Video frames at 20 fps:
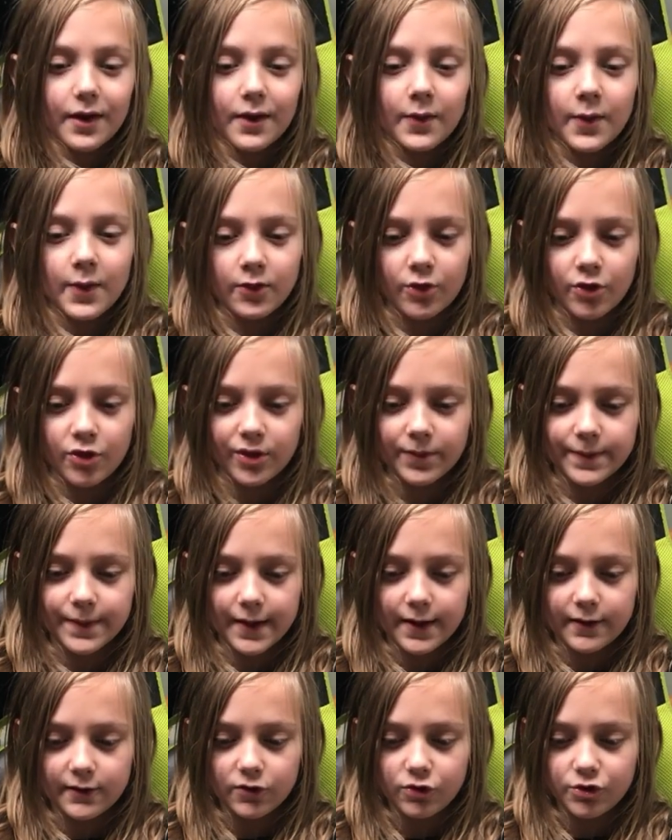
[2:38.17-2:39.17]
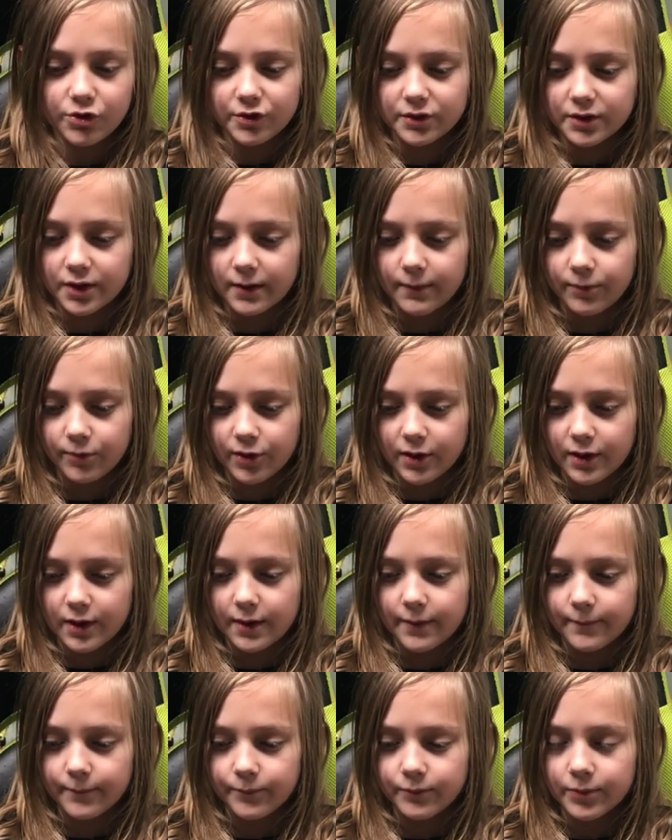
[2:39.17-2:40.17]
They just said that she loves,
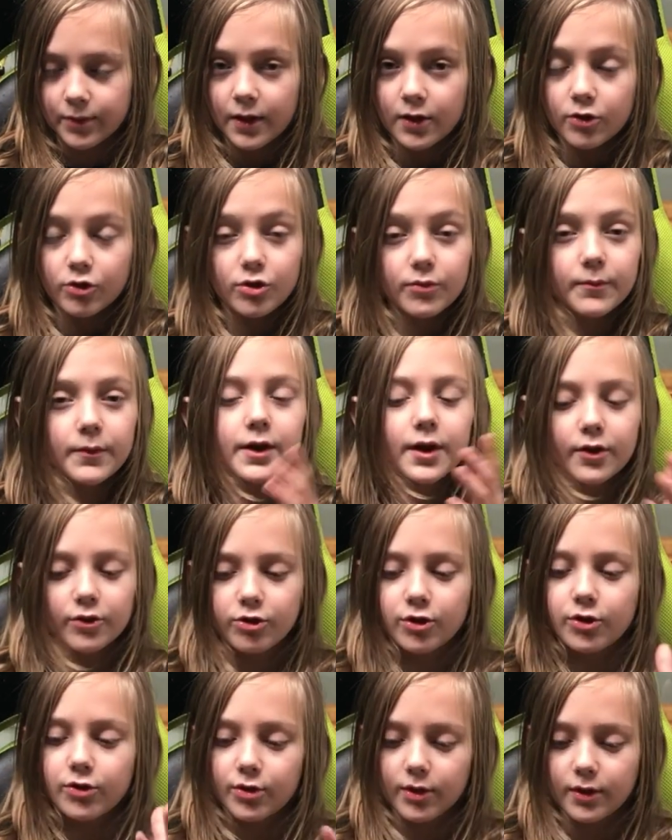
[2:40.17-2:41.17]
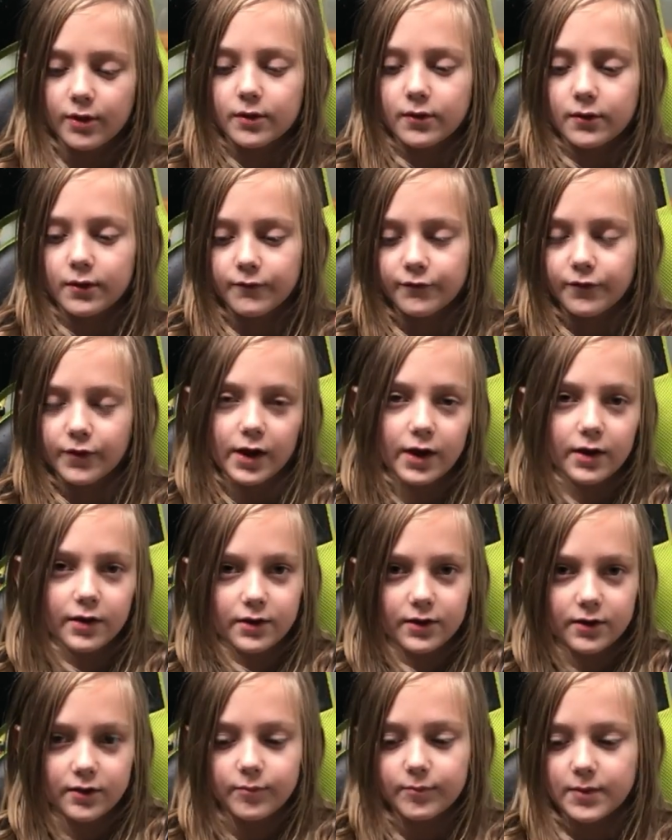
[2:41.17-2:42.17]
um, she, well, no, she's afraid
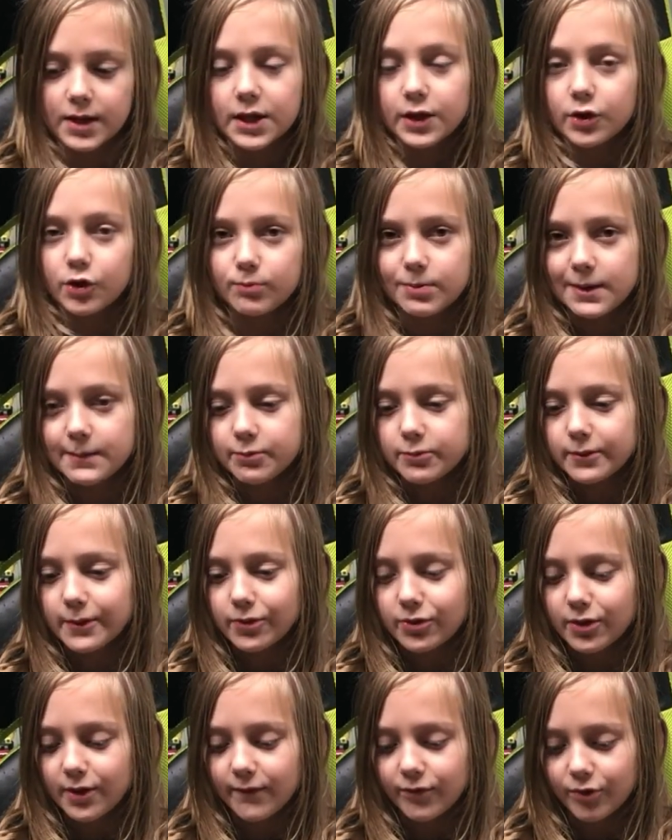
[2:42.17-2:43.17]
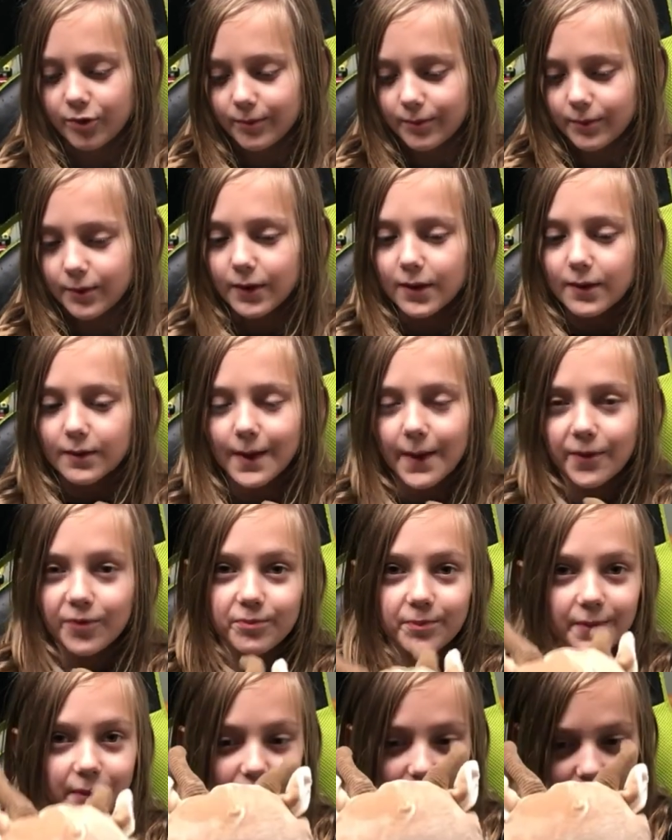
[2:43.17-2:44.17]
to meet new people and stuff. So that's
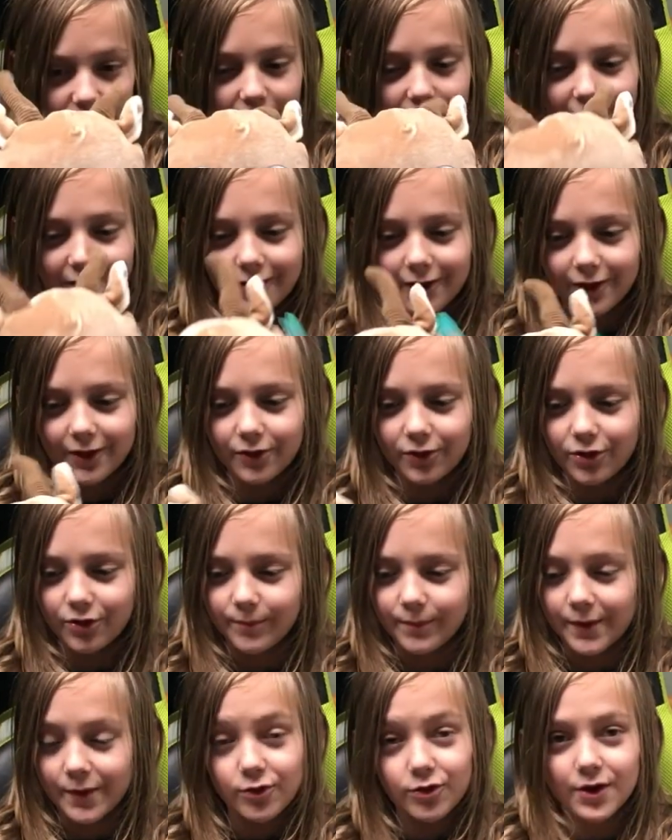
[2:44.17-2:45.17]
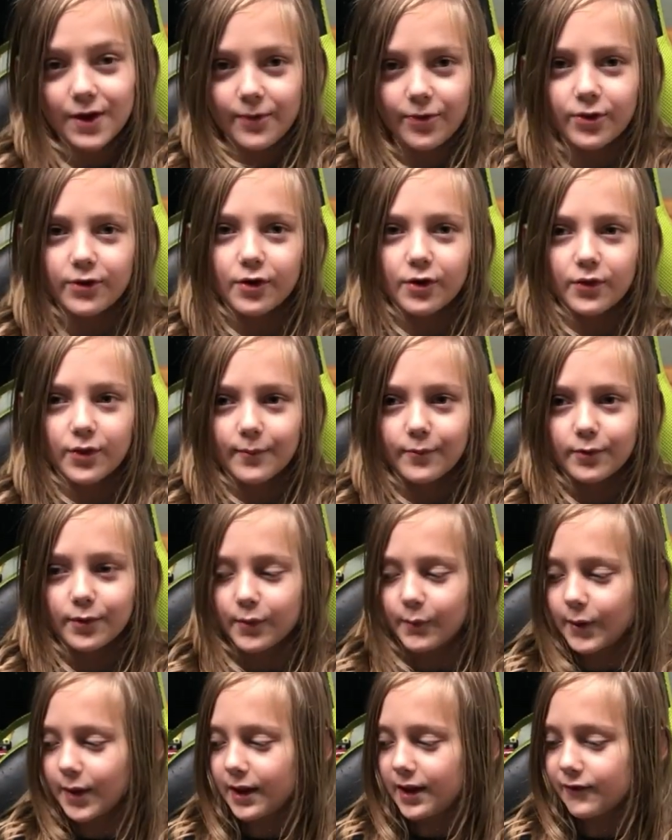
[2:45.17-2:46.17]
basically Adela. She, but she gets to know them really
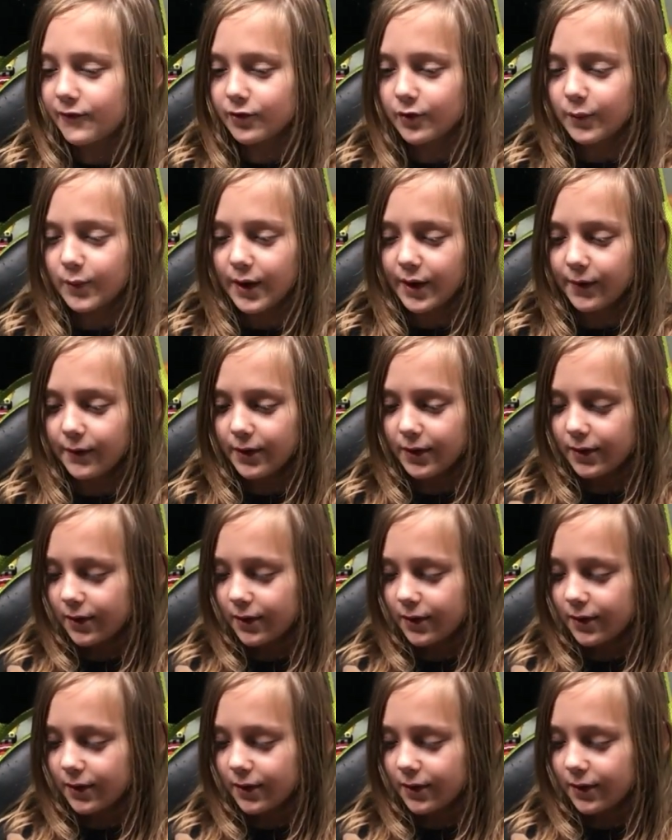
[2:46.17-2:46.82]
well after a while.